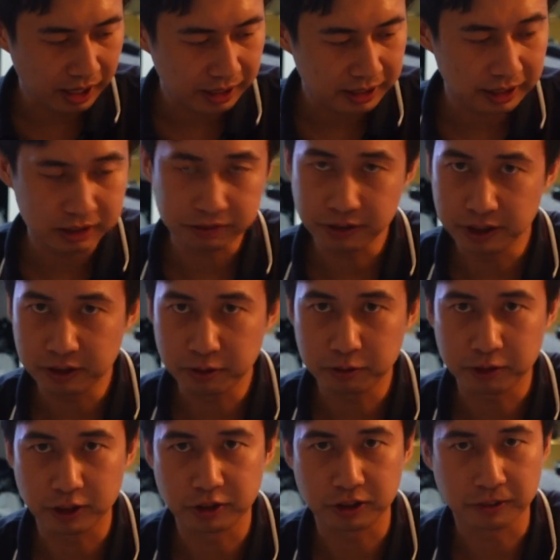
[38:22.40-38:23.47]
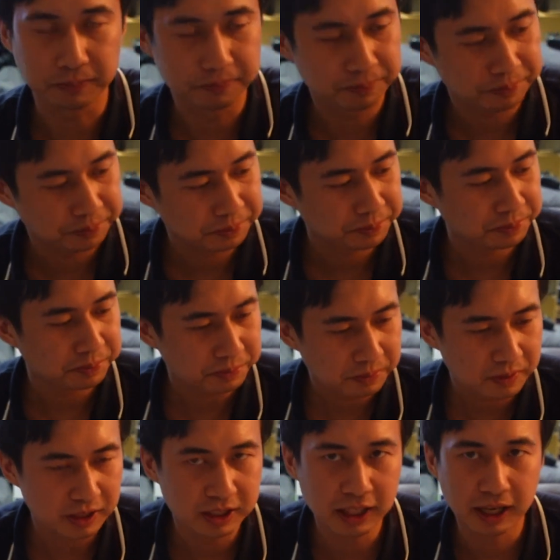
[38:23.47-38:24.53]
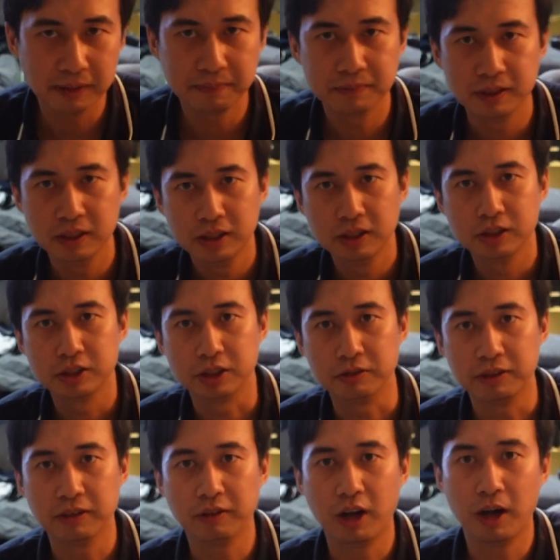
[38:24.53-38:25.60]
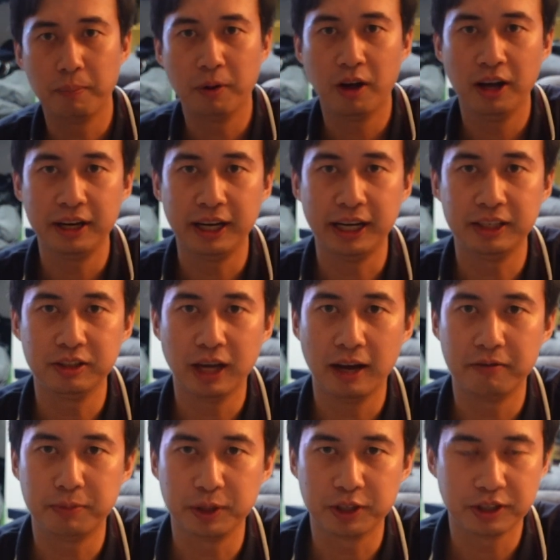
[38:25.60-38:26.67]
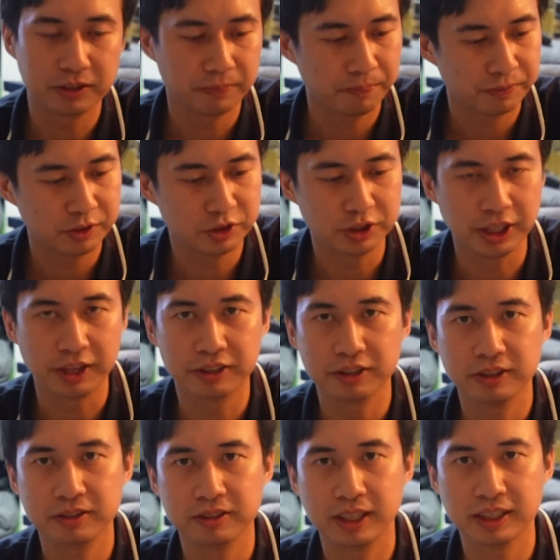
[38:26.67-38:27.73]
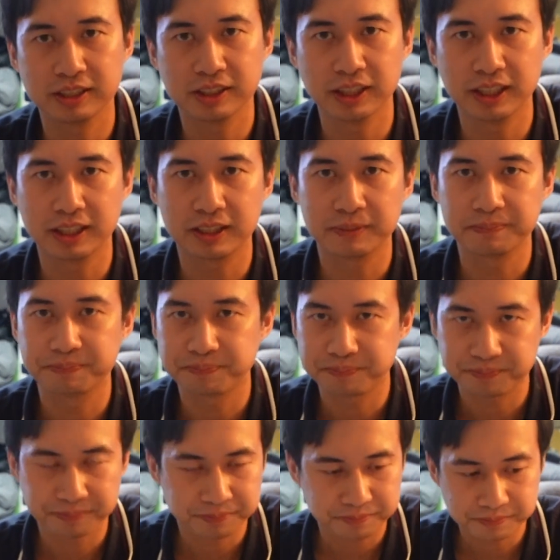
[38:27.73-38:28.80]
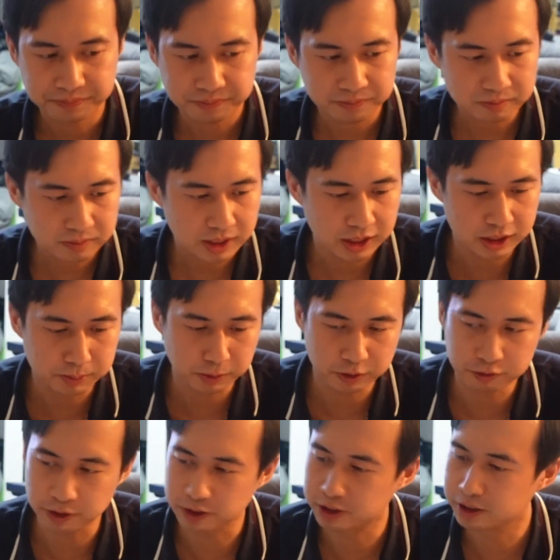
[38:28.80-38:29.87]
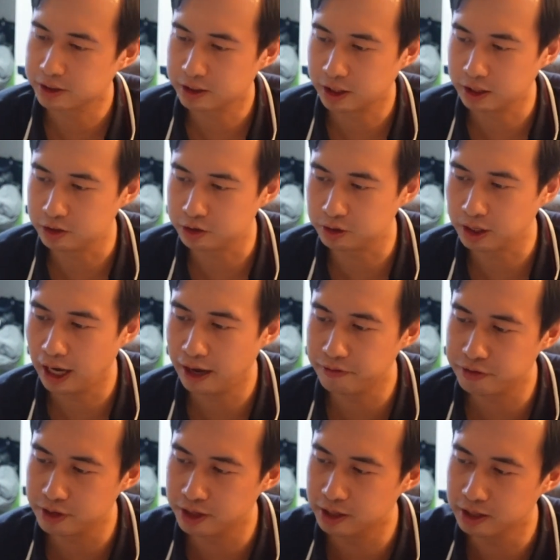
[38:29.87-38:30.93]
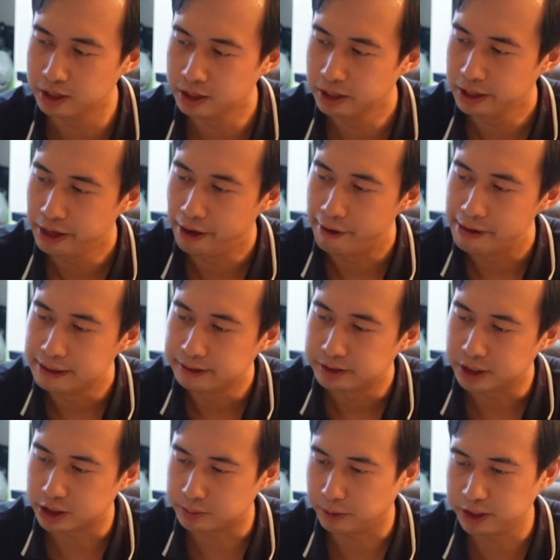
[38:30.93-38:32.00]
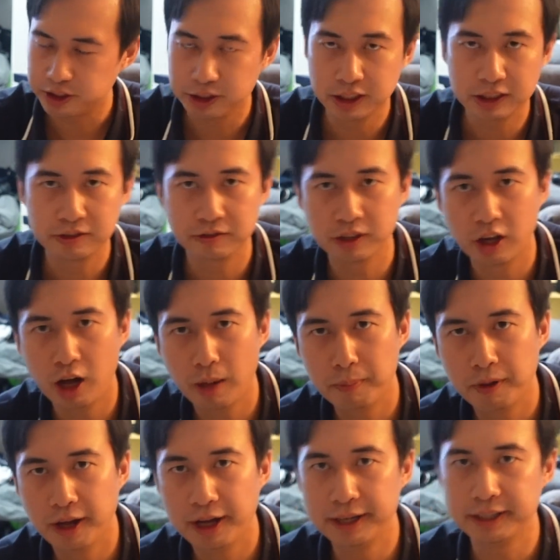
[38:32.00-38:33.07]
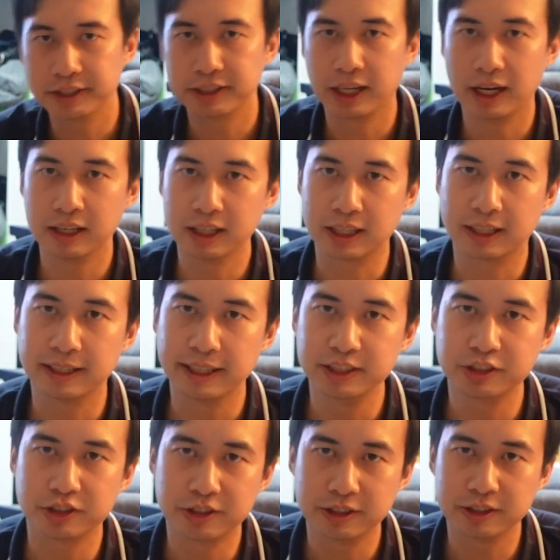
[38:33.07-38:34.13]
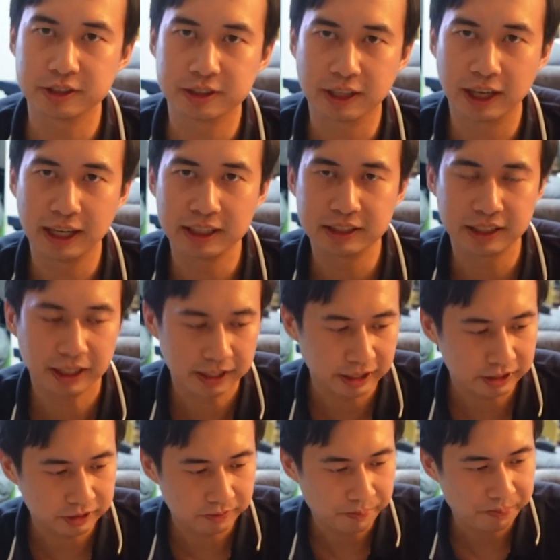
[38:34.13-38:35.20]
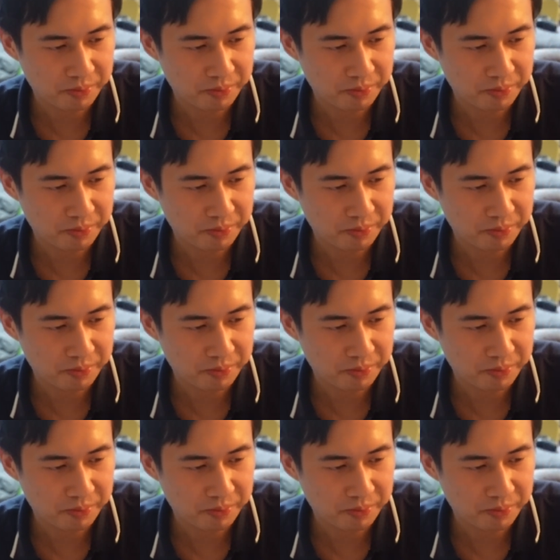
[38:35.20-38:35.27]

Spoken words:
That's very refreshing. Yeah. So if you have hot pot and you have beer together, that's like it's perfect because you have the spiciness from the hot pot is kind of like cleansing your insides, and then